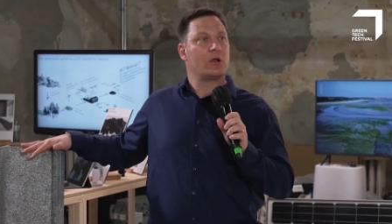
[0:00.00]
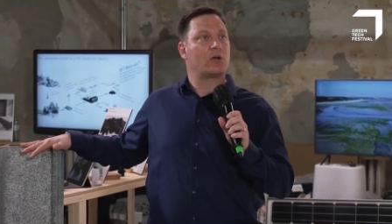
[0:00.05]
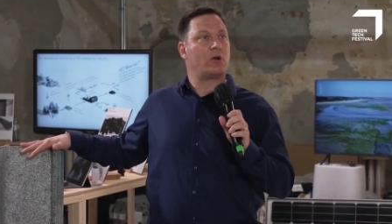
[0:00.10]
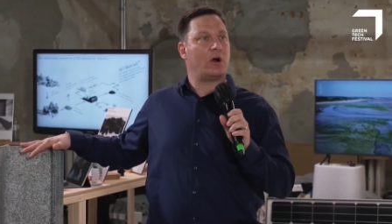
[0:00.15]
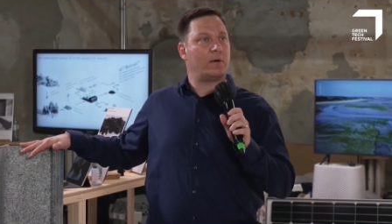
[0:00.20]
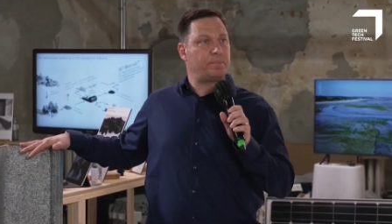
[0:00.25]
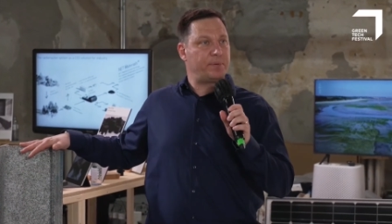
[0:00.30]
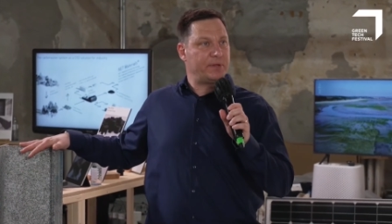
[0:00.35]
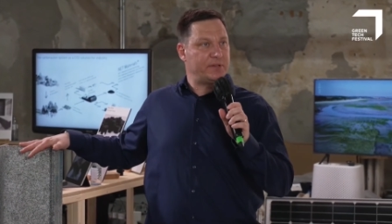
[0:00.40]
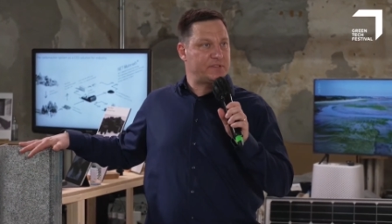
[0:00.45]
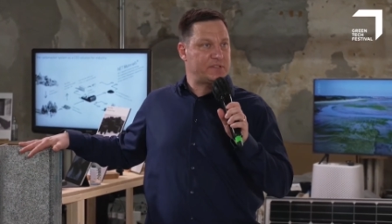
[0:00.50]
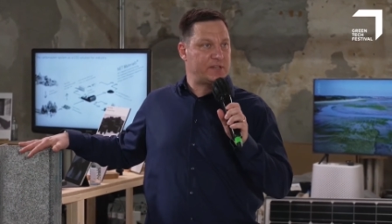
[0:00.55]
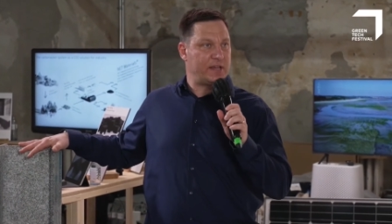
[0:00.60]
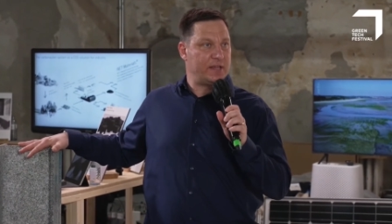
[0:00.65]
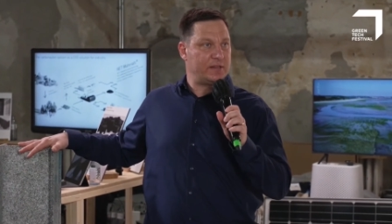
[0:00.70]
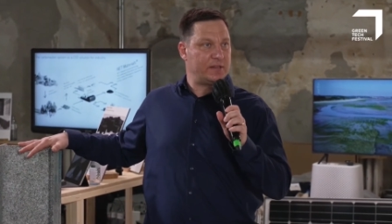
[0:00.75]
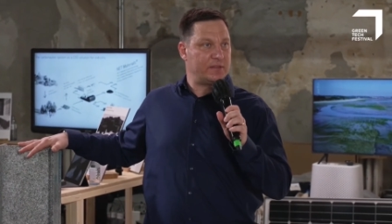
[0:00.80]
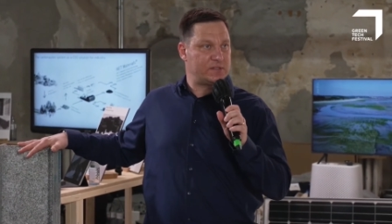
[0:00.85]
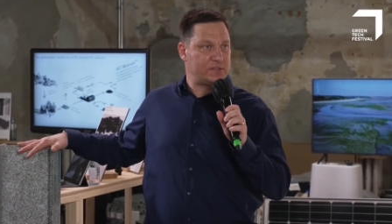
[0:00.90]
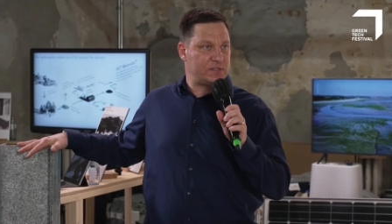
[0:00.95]

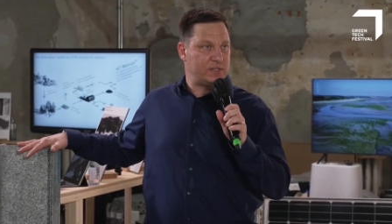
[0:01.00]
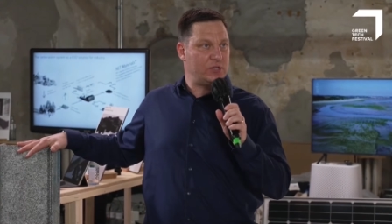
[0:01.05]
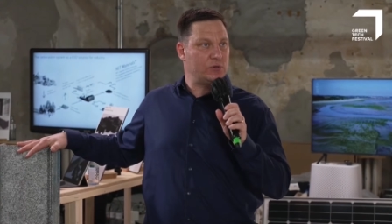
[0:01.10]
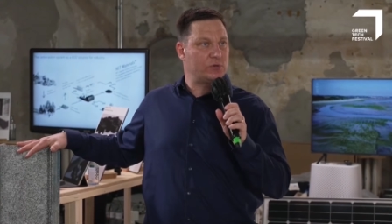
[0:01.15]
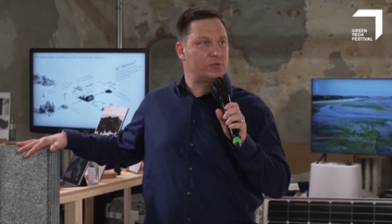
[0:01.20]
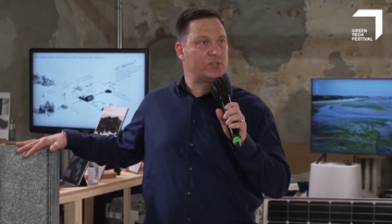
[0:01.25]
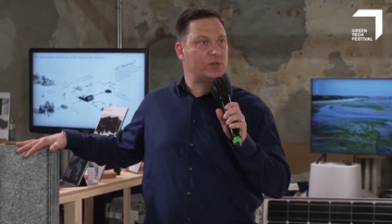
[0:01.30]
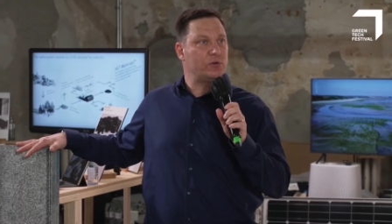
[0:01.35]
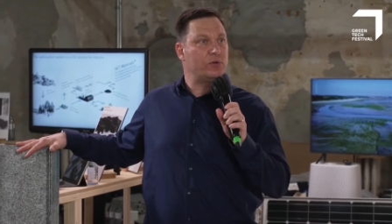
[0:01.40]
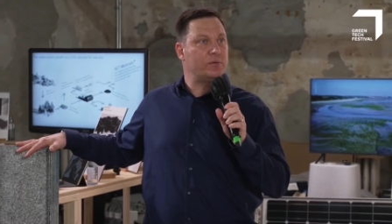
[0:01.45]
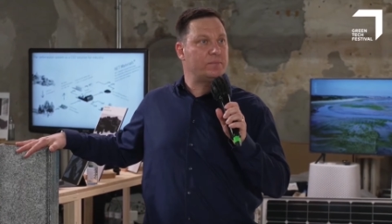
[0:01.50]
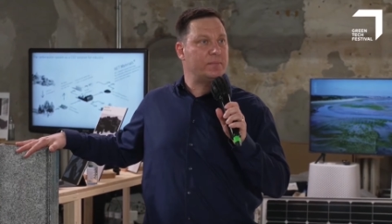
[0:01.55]
compensate the CO2